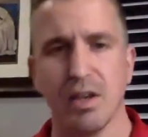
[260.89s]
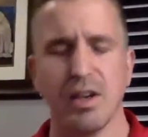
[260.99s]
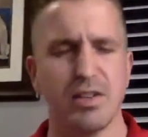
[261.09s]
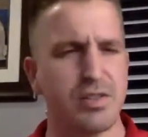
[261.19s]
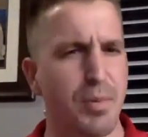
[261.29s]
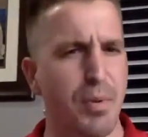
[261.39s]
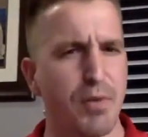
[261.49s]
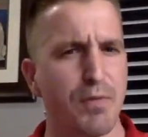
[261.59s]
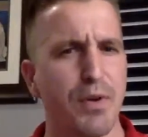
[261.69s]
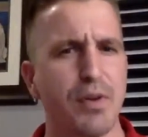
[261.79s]
So
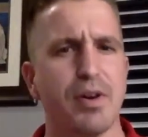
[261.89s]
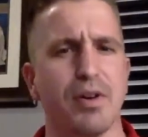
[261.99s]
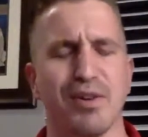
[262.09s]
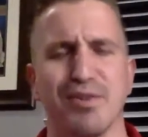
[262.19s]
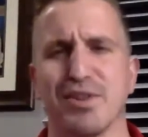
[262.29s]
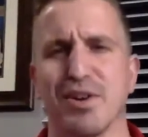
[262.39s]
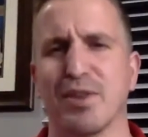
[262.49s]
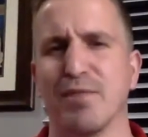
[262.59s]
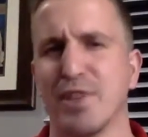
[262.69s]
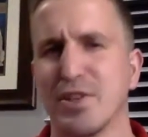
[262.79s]
portfolio loans are
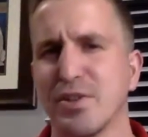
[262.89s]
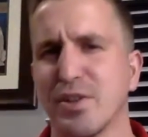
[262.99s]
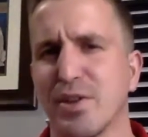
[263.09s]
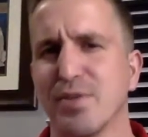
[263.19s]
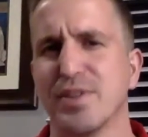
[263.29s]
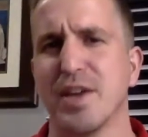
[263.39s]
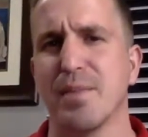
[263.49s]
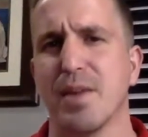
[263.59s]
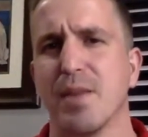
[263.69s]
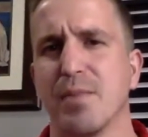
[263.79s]
conventional loans that